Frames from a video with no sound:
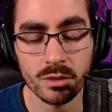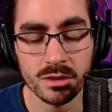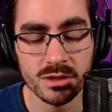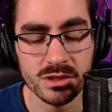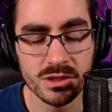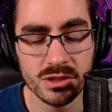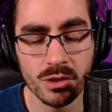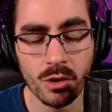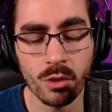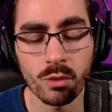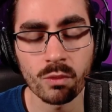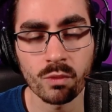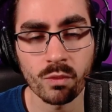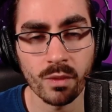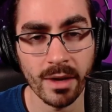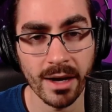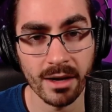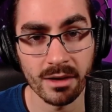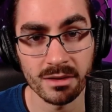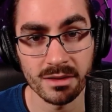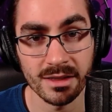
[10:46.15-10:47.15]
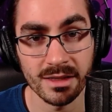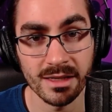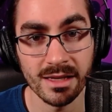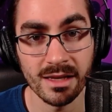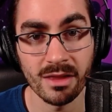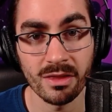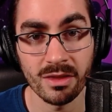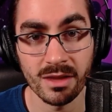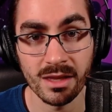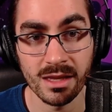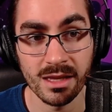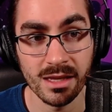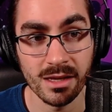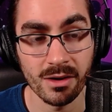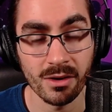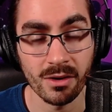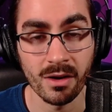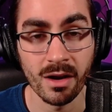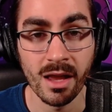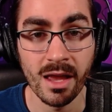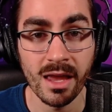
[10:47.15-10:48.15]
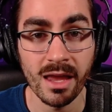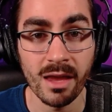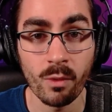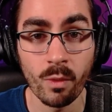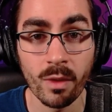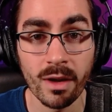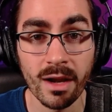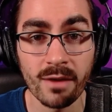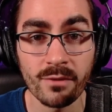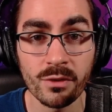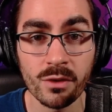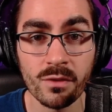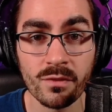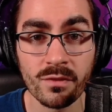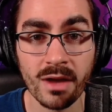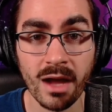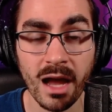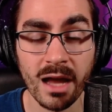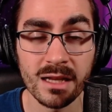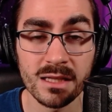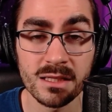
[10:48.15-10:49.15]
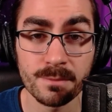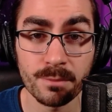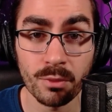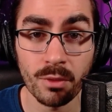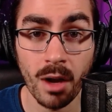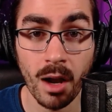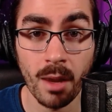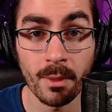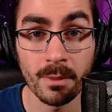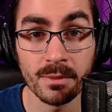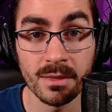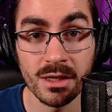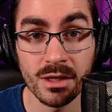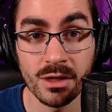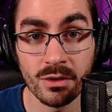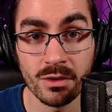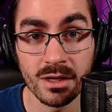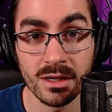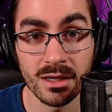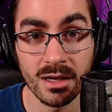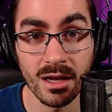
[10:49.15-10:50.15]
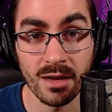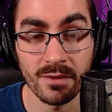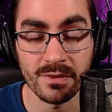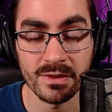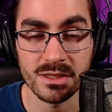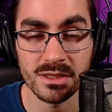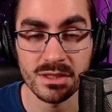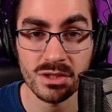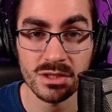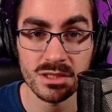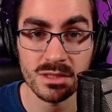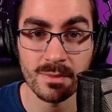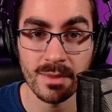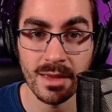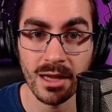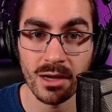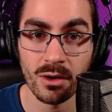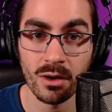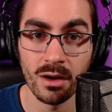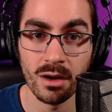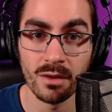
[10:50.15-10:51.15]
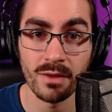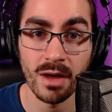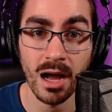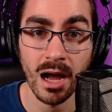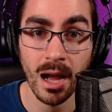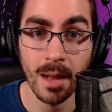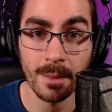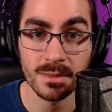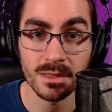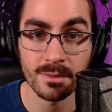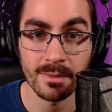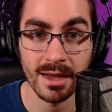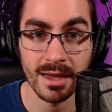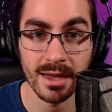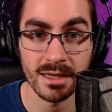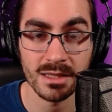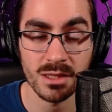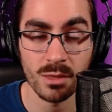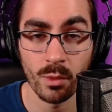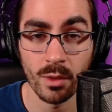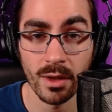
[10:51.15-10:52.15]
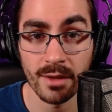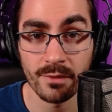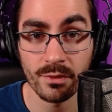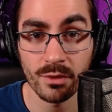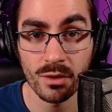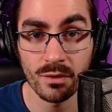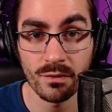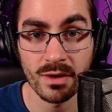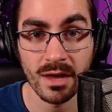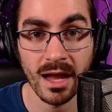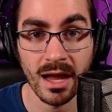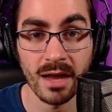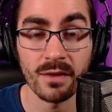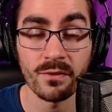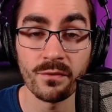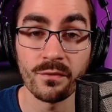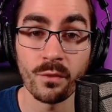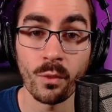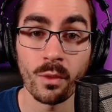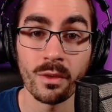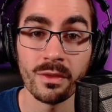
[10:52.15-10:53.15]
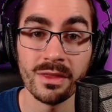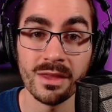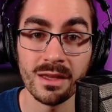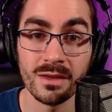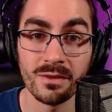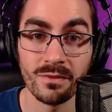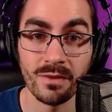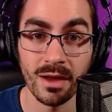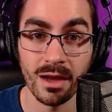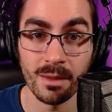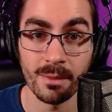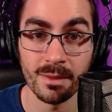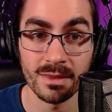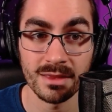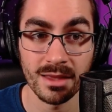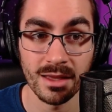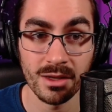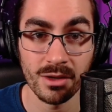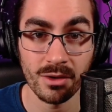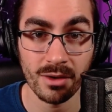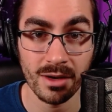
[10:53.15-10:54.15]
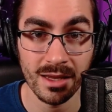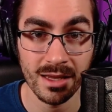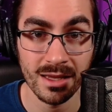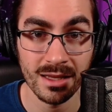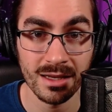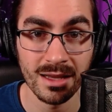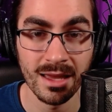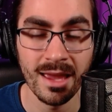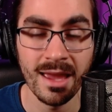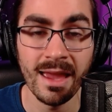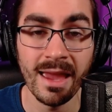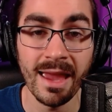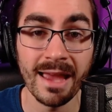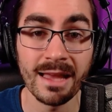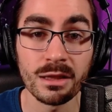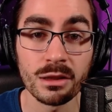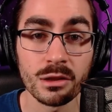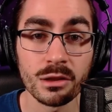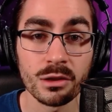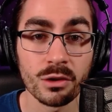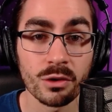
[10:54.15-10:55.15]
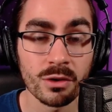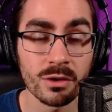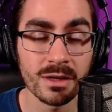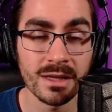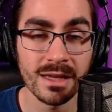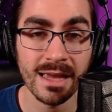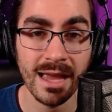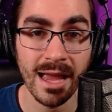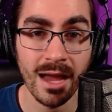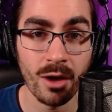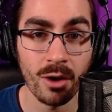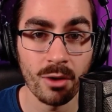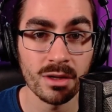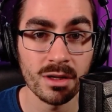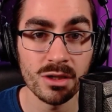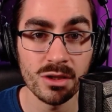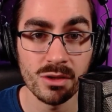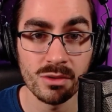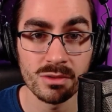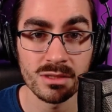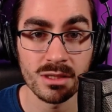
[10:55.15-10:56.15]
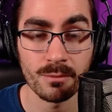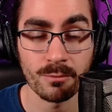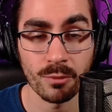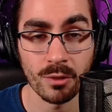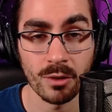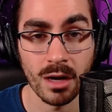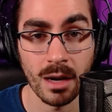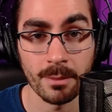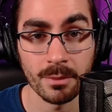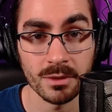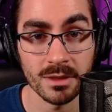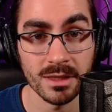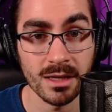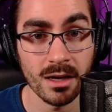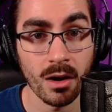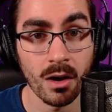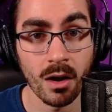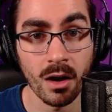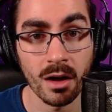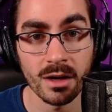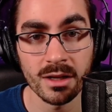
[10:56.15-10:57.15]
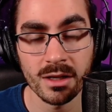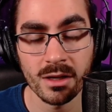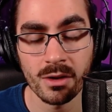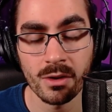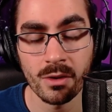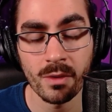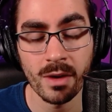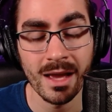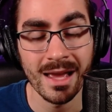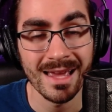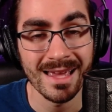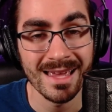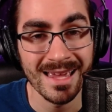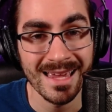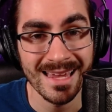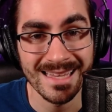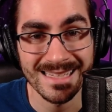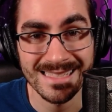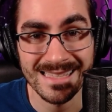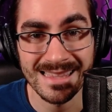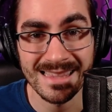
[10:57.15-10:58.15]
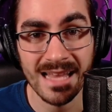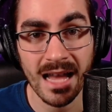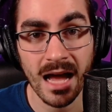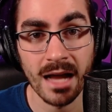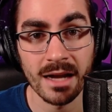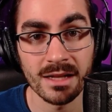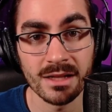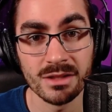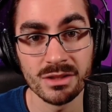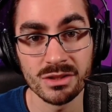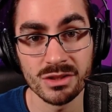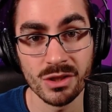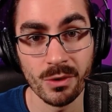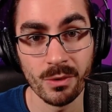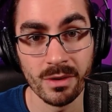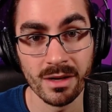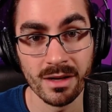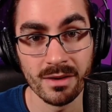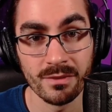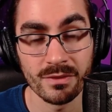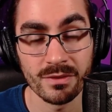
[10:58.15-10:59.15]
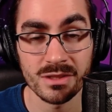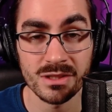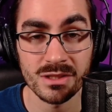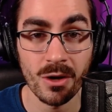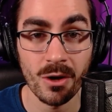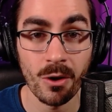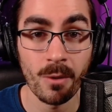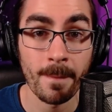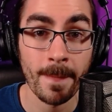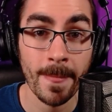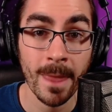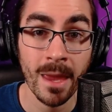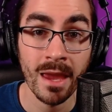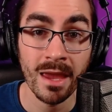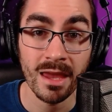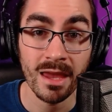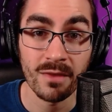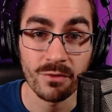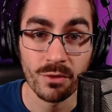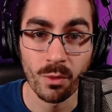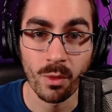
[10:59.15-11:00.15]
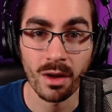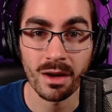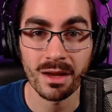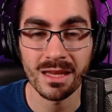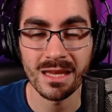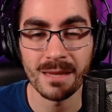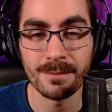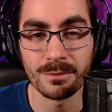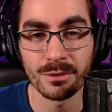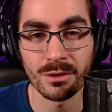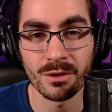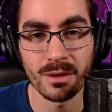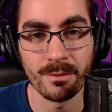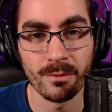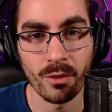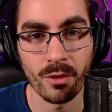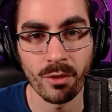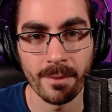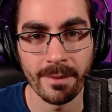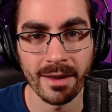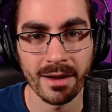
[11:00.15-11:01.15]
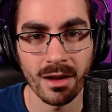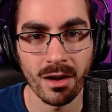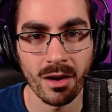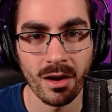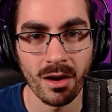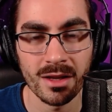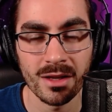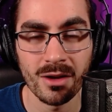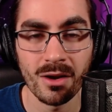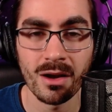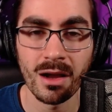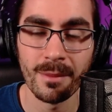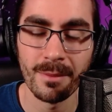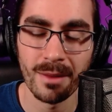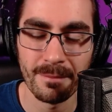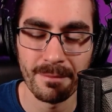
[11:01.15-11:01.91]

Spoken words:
so rarely the gear. Whatever you've got is probably good enough. It's just a matter of optimizing whatever you've got for the environment that you're in and learning how to use it properly. Audio is not intuitive. So if you want to keep learning more about audio, come